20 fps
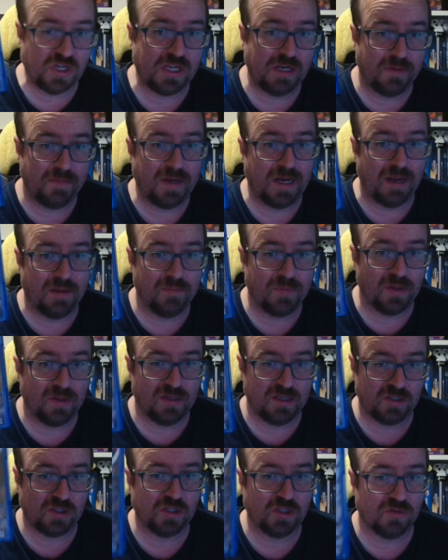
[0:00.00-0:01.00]
in a minute, but
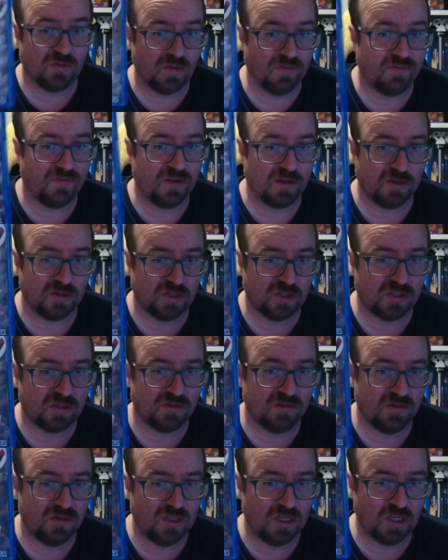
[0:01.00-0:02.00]
this is the first
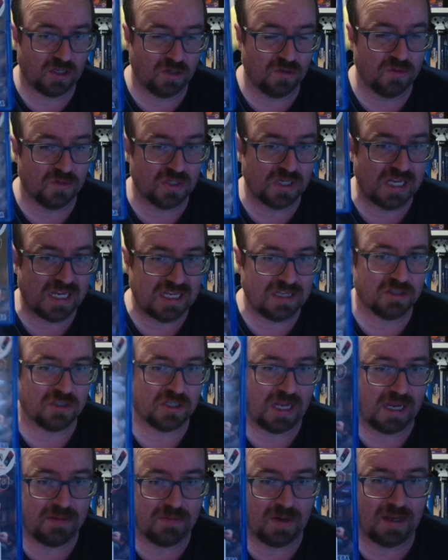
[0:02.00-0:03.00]
Yakuza Hits
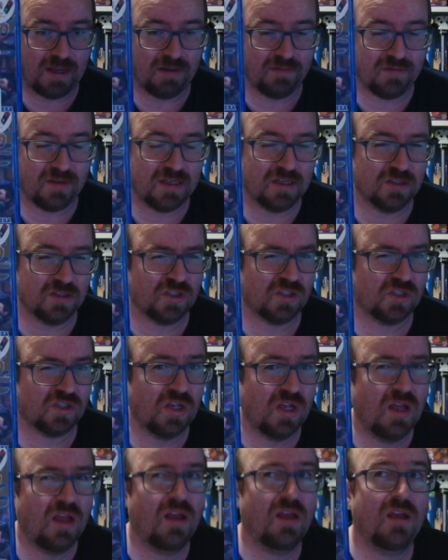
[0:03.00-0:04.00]
game I have. There's,
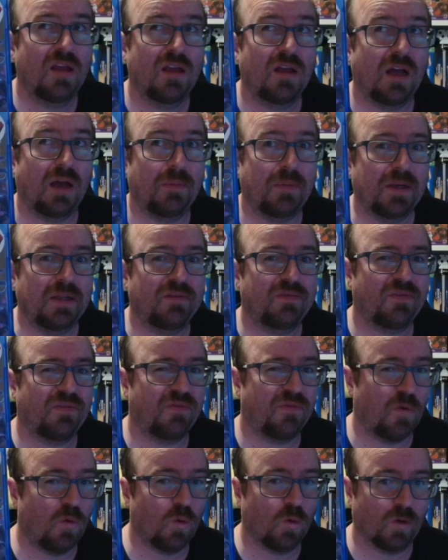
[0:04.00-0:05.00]
I believe,
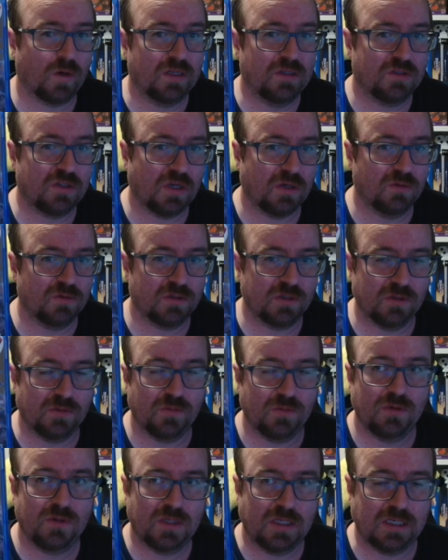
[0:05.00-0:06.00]
4 in total.
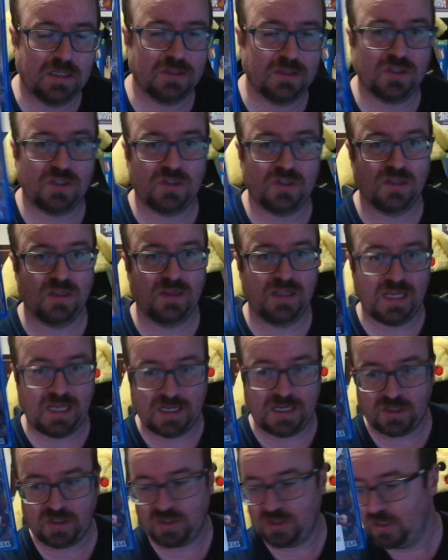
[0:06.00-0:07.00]
There's
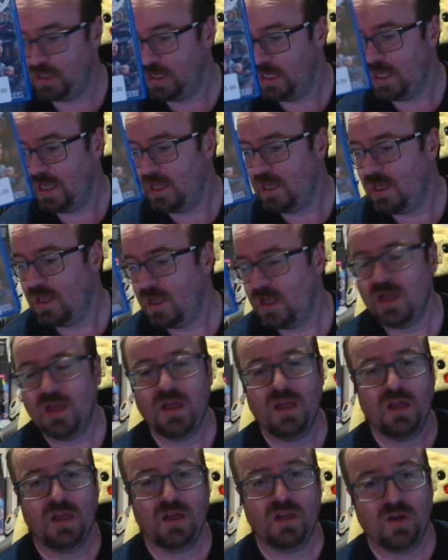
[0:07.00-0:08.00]
this,
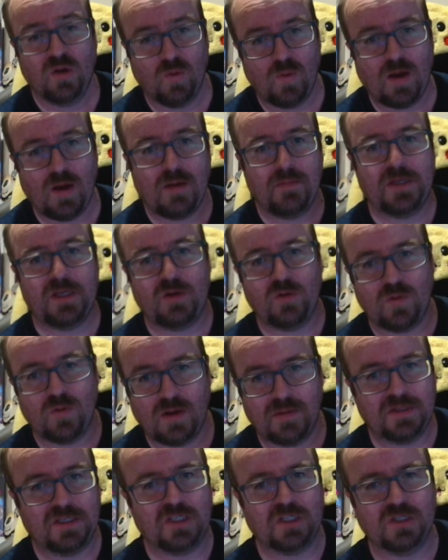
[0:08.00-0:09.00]

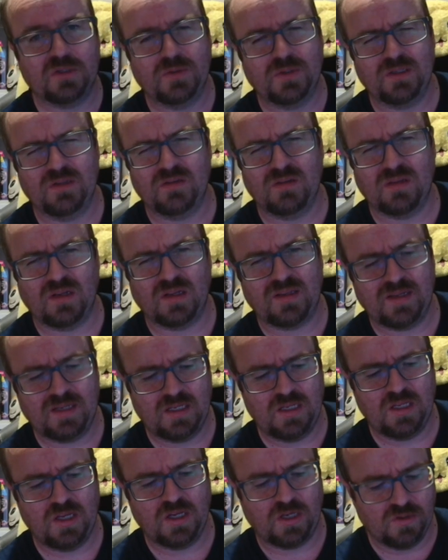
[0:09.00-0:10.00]
Kiwami 2, and I
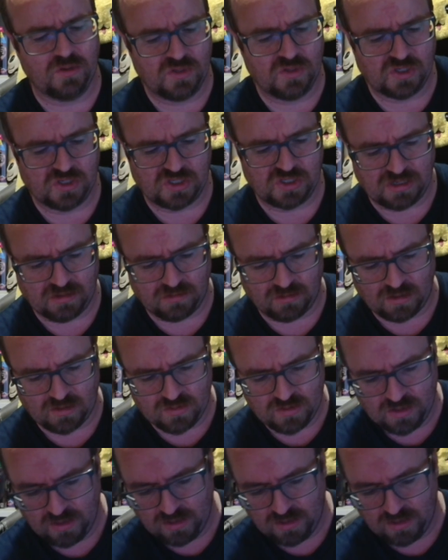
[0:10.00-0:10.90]
think Yakuza 0.